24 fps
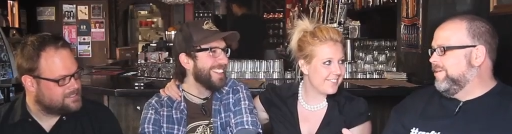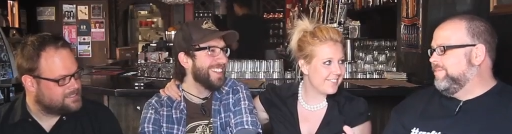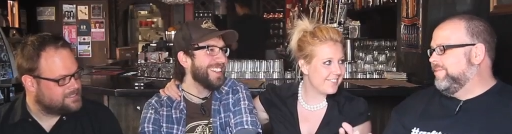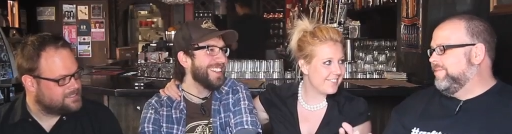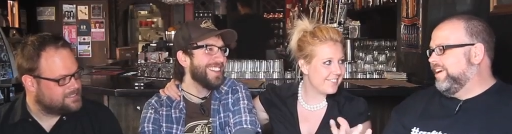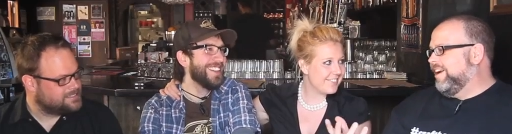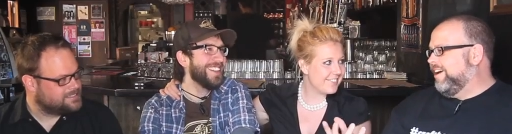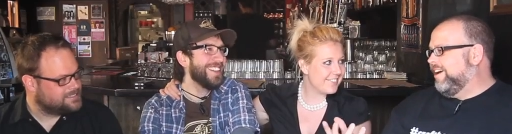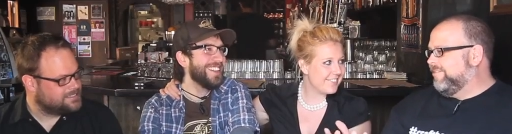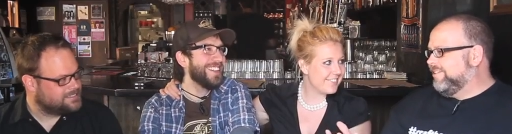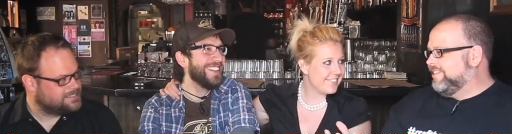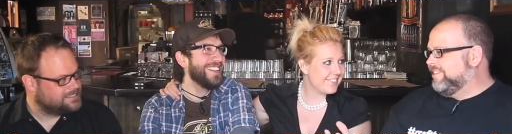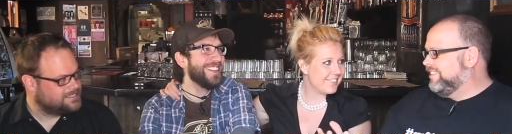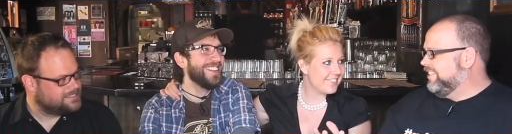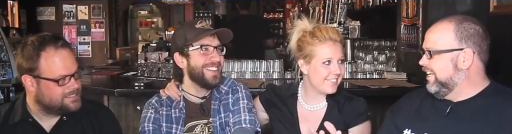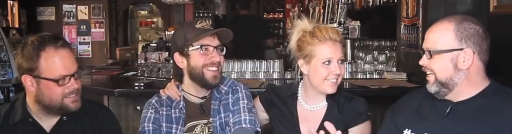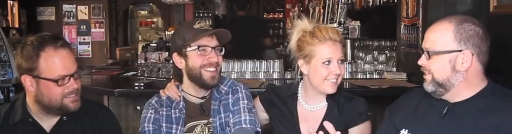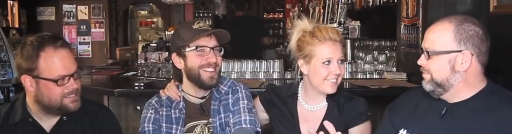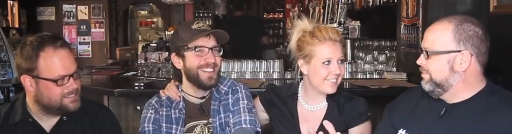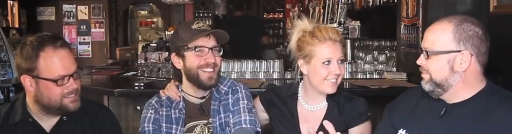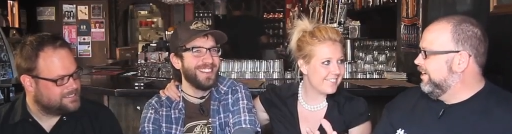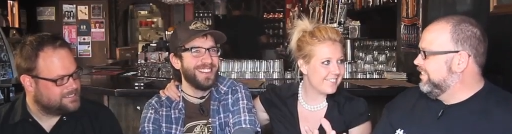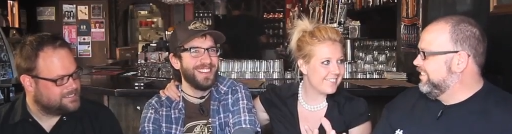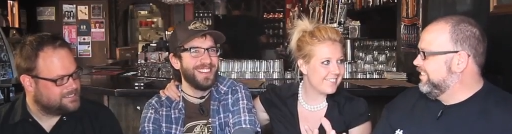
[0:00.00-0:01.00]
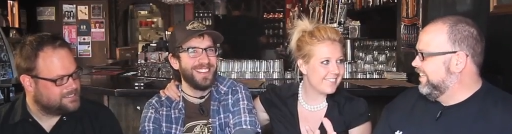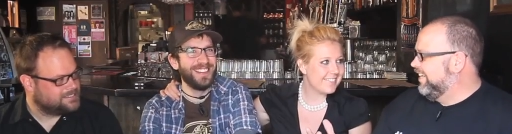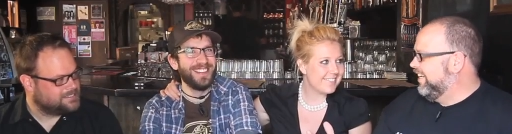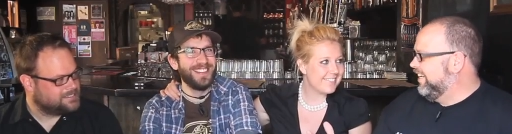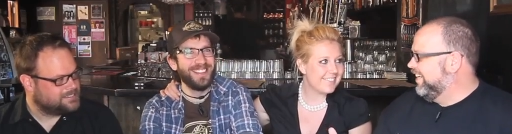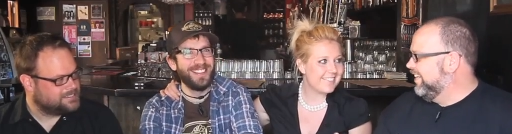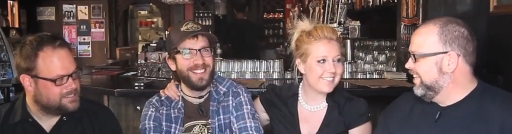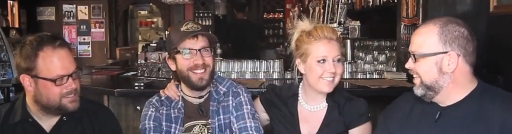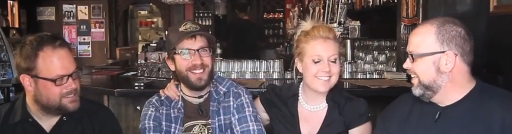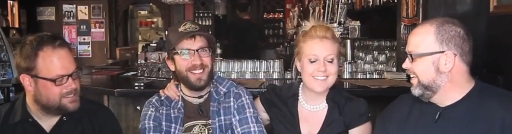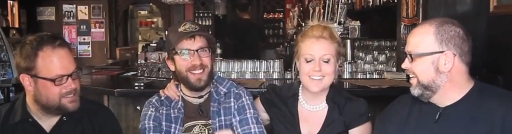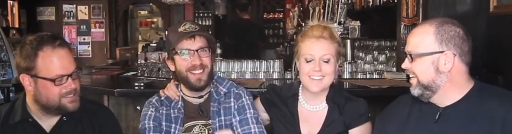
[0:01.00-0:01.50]
Speaker 1: woman always takes
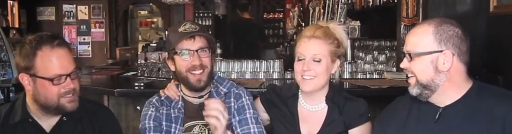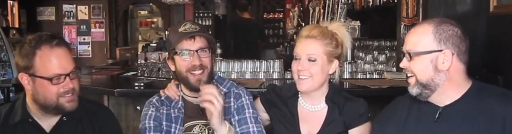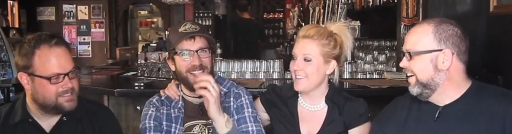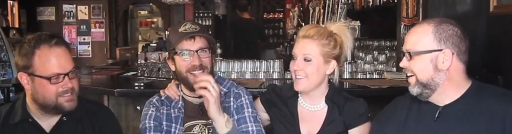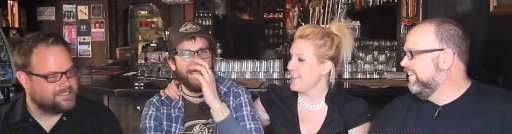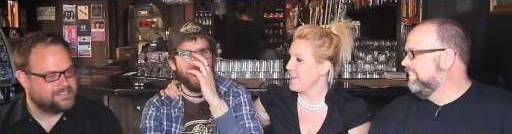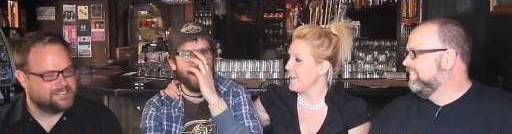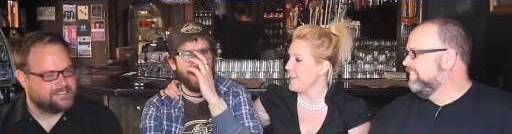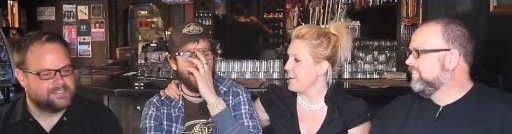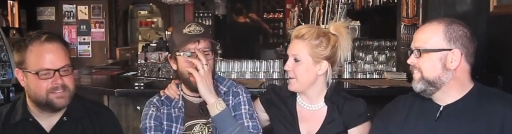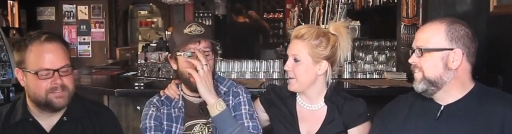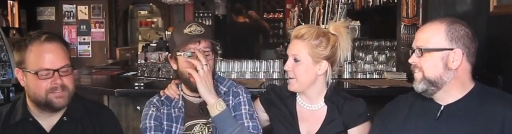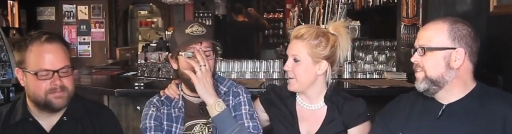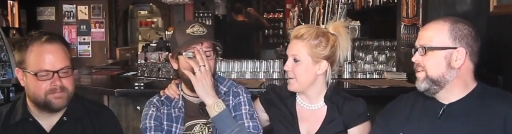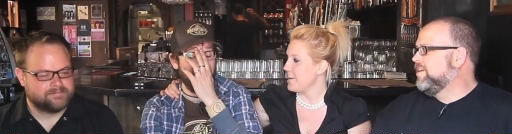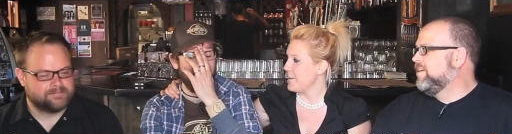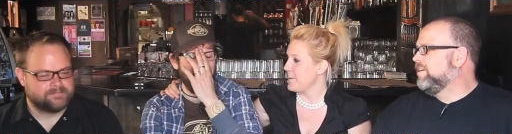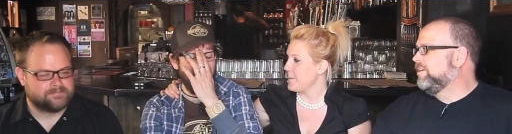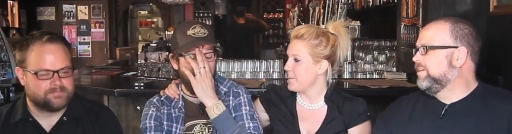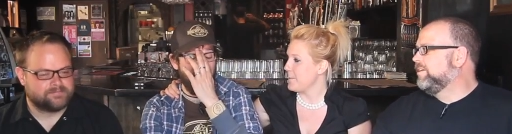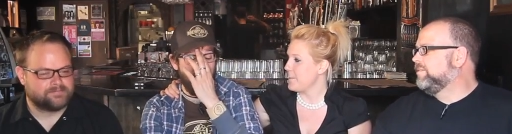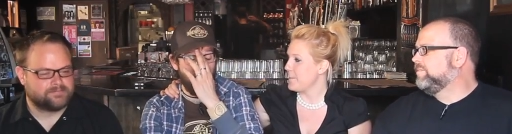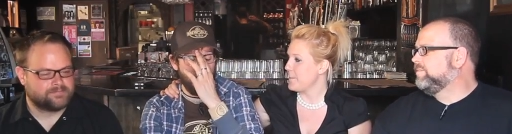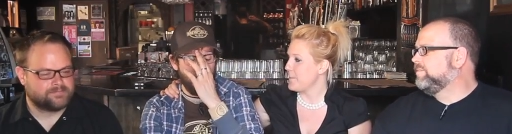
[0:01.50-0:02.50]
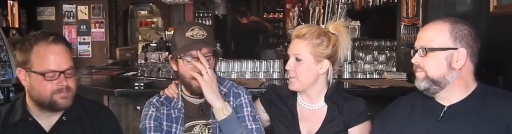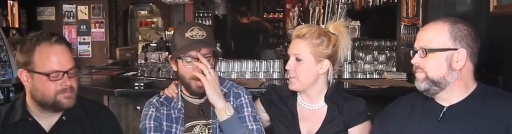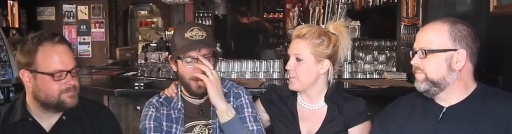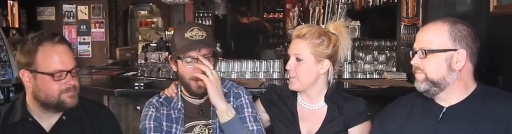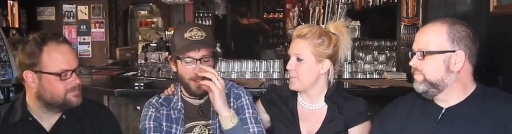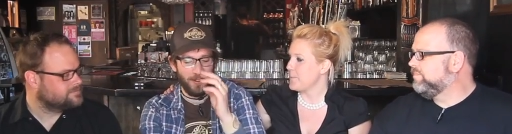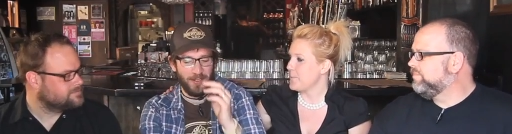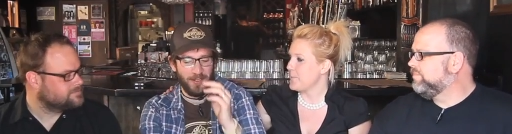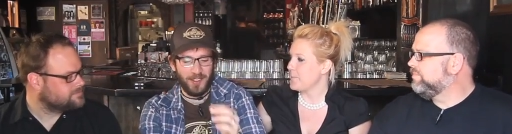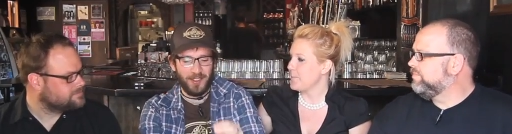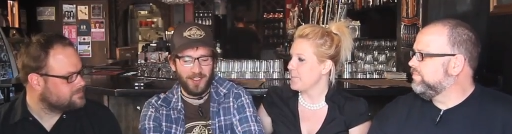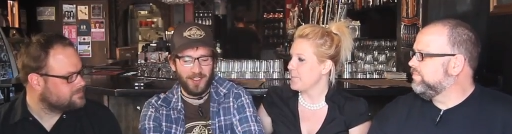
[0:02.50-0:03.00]
precedent. All right. So yeah, I'm
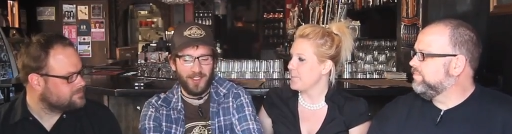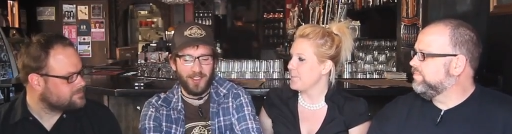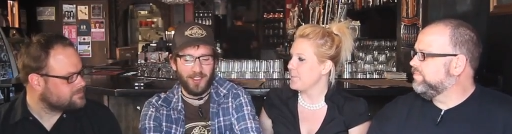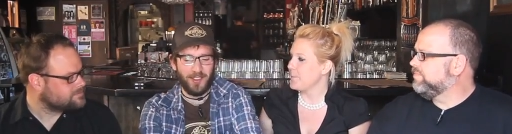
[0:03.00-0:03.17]
moving